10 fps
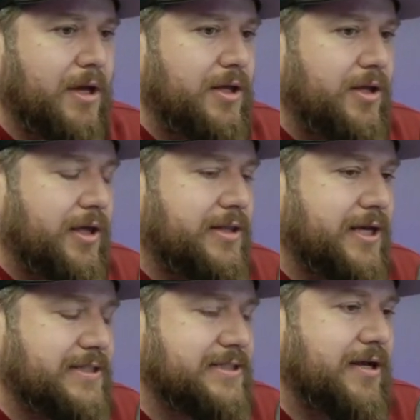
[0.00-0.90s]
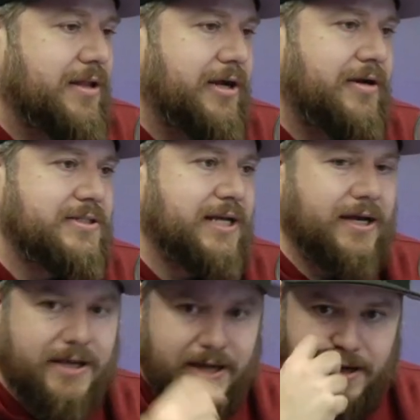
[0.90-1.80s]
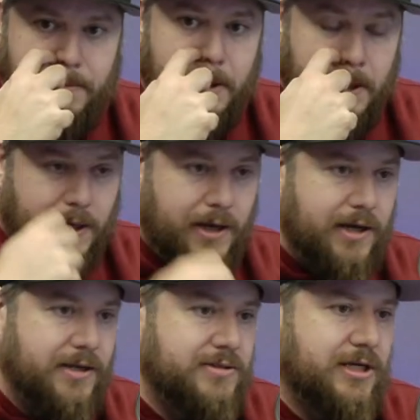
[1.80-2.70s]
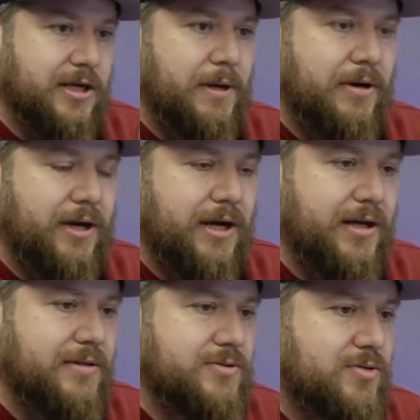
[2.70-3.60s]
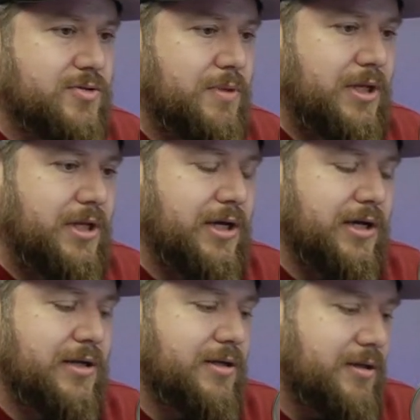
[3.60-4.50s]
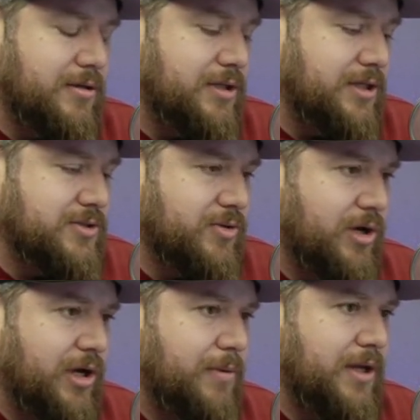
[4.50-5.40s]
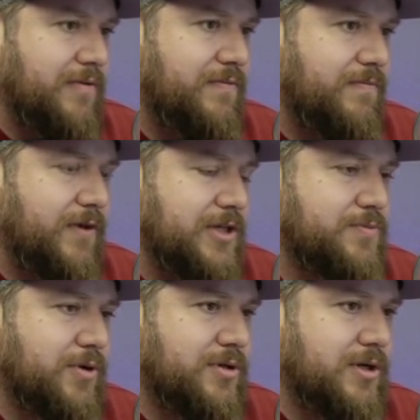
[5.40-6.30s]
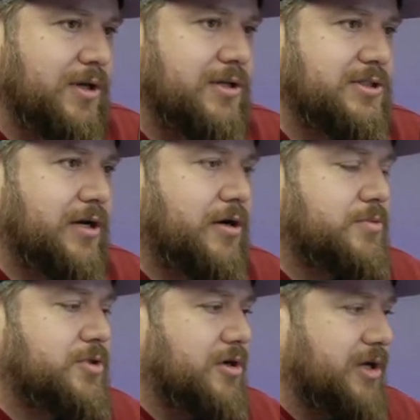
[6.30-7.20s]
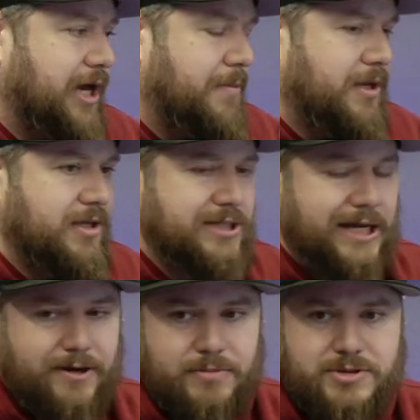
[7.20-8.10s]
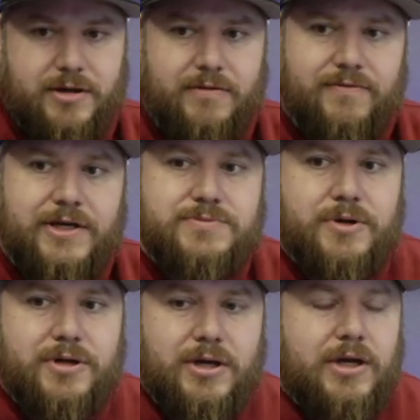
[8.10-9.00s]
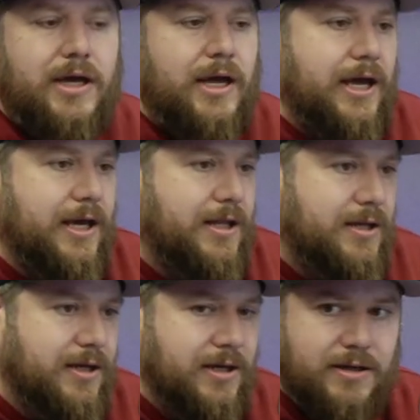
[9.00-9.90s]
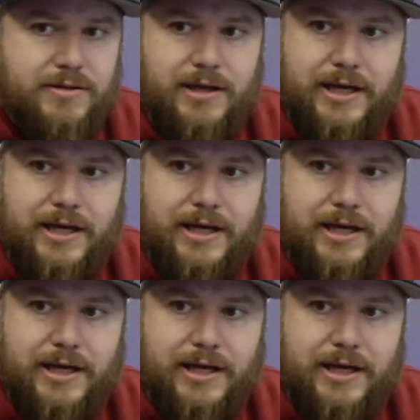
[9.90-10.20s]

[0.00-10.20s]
You can get tickets at hilarities.com. Check him out on social media on Instagram and Facebook, John Armstrong Comedy and John Armstrong on Facebook, and at